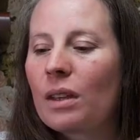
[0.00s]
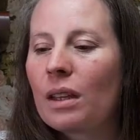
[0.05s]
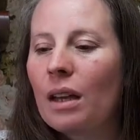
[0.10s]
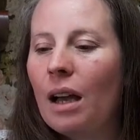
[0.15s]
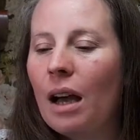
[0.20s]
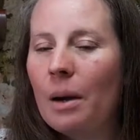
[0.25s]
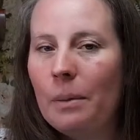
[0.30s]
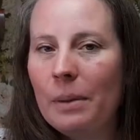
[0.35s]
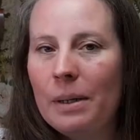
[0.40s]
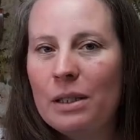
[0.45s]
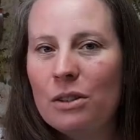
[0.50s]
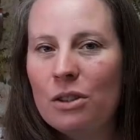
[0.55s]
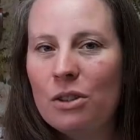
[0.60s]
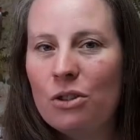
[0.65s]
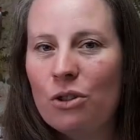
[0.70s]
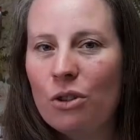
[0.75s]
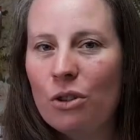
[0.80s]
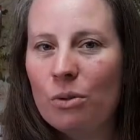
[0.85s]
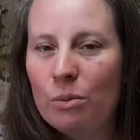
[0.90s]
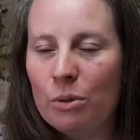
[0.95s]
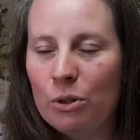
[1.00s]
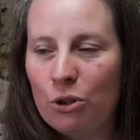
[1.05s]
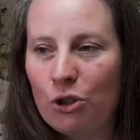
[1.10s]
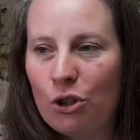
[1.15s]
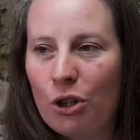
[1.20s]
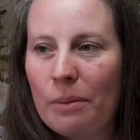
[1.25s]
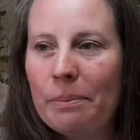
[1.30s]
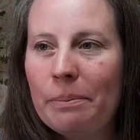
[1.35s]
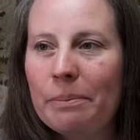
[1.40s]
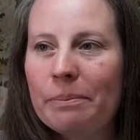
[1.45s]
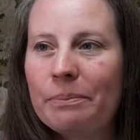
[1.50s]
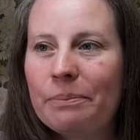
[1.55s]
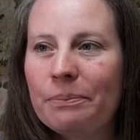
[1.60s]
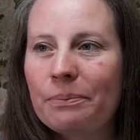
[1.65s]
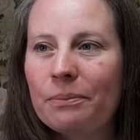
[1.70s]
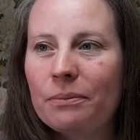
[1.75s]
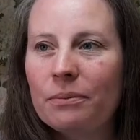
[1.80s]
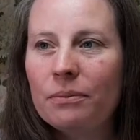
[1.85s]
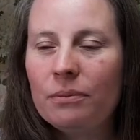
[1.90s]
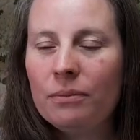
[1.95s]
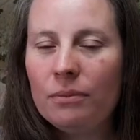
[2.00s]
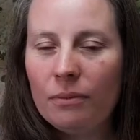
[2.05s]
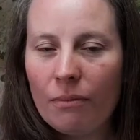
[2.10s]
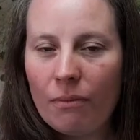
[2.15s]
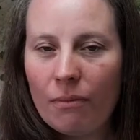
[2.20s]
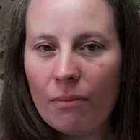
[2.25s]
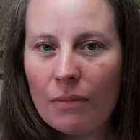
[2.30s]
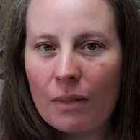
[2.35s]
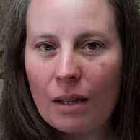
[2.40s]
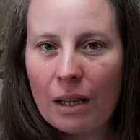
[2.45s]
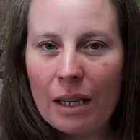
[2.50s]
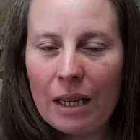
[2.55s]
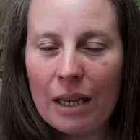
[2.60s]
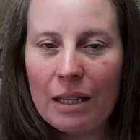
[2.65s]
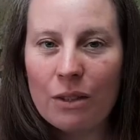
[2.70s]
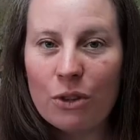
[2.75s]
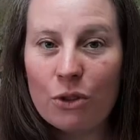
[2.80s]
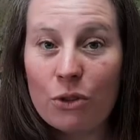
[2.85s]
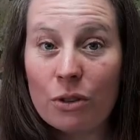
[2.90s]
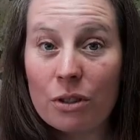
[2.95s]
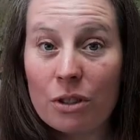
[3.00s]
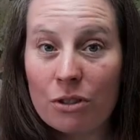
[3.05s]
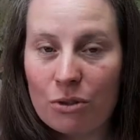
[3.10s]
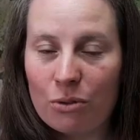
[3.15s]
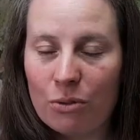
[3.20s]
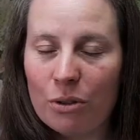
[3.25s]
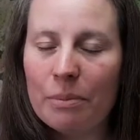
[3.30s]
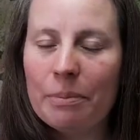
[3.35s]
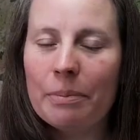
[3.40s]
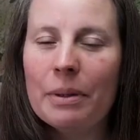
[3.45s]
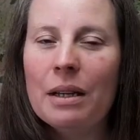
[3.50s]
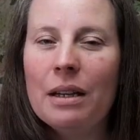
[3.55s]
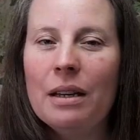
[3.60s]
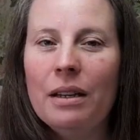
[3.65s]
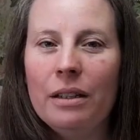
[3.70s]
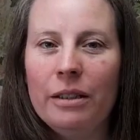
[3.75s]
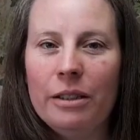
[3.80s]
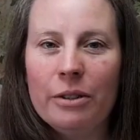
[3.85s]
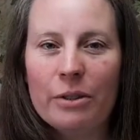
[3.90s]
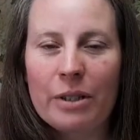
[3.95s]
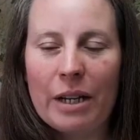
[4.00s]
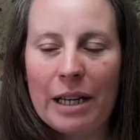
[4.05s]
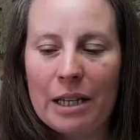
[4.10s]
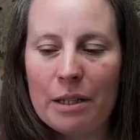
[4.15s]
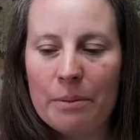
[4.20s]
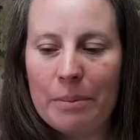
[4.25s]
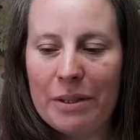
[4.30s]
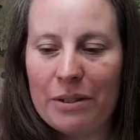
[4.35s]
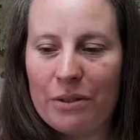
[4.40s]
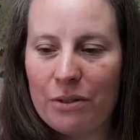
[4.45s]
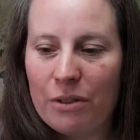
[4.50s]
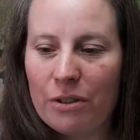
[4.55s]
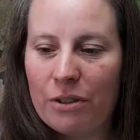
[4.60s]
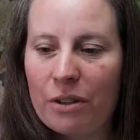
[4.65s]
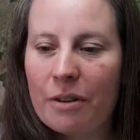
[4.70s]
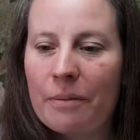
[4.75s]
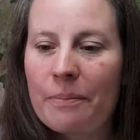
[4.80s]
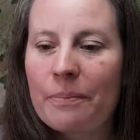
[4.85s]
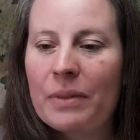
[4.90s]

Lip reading: I went into the wool shop in Krugersdorp, near Kaya Bazaar,